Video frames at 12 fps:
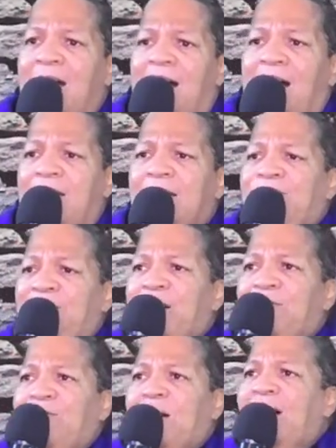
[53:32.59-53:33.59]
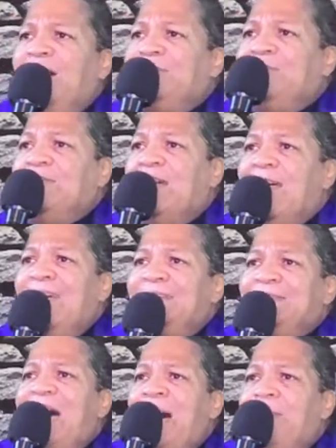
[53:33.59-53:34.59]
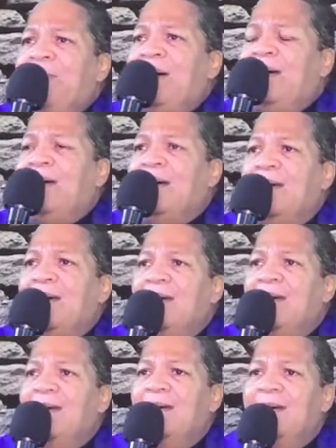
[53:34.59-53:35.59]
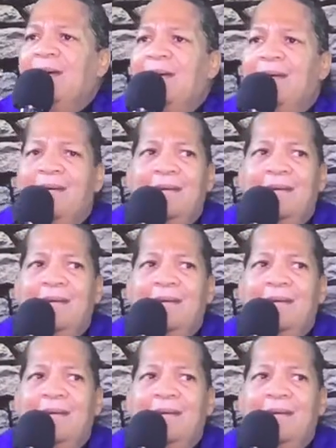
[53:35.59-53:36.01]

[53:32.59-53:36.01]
uh, uh the fifth husband is not mine? Mm.